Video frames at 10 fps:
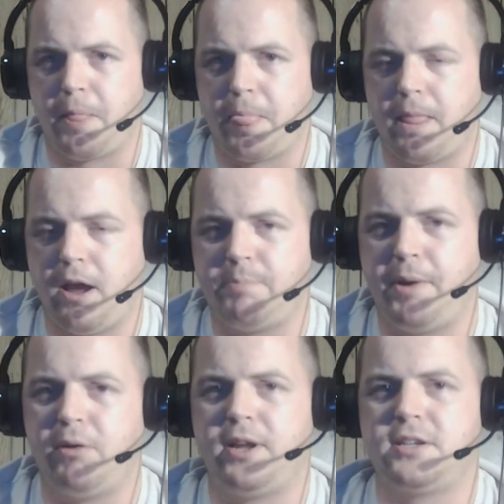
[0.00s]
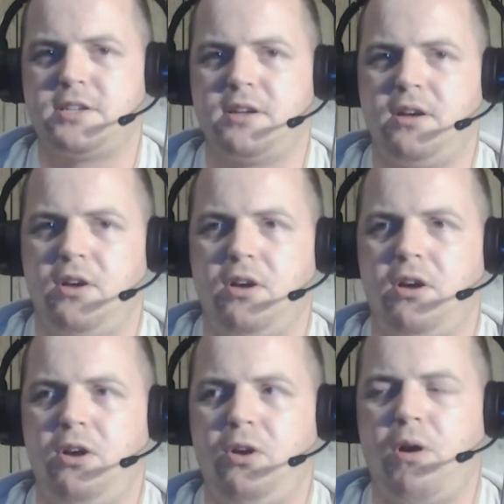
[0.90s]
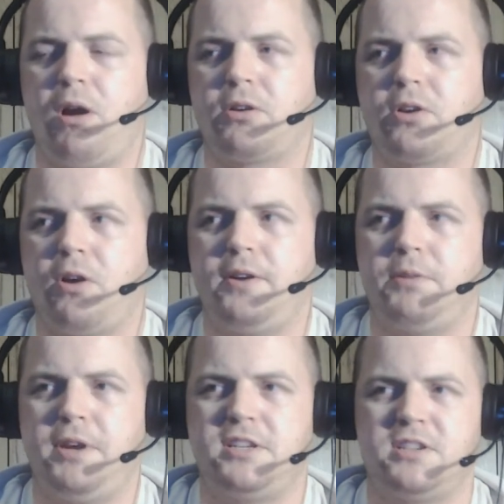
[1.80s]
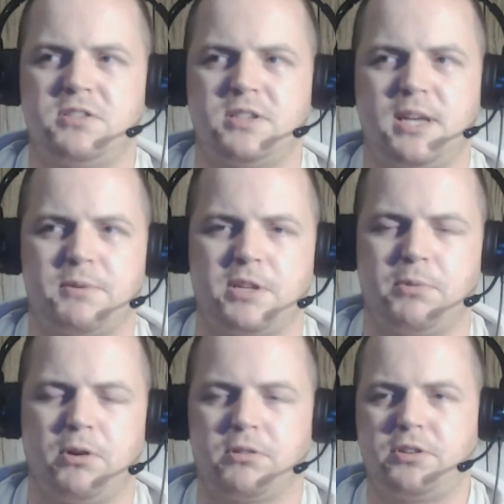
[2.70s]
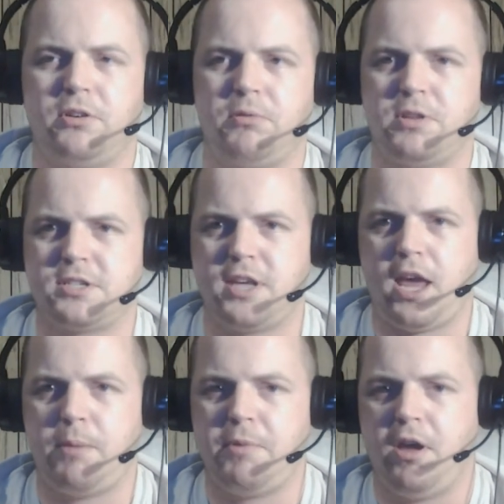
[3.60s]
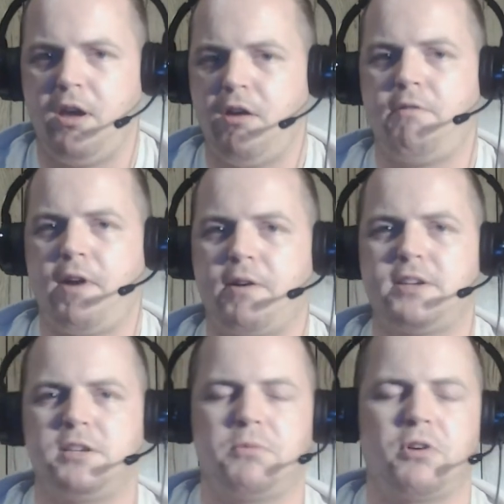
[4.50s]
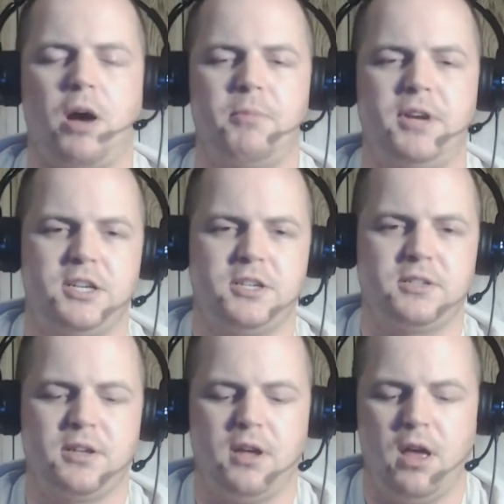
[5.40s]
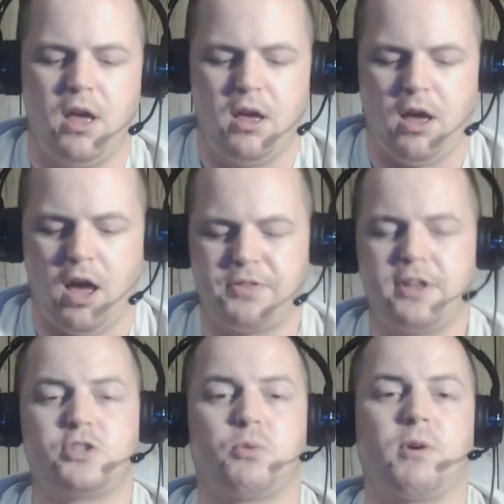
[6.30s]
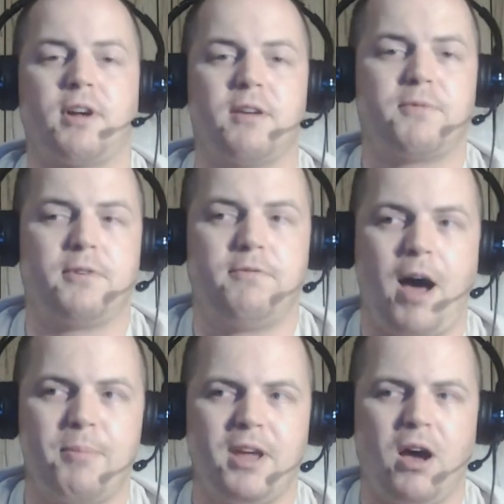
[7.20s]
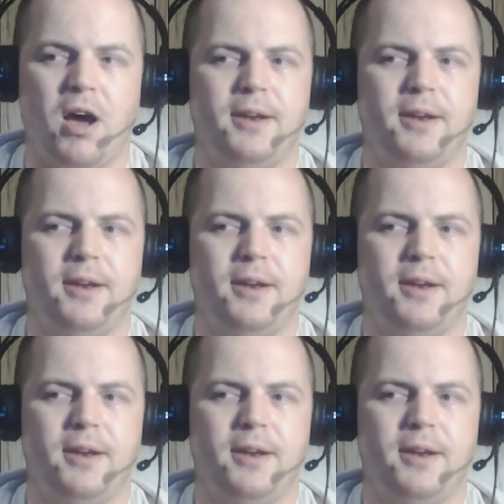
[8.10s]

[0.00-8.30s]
opponents who aren't going to be so susceptible to the same very simple combinations. Things to work on for Fabian.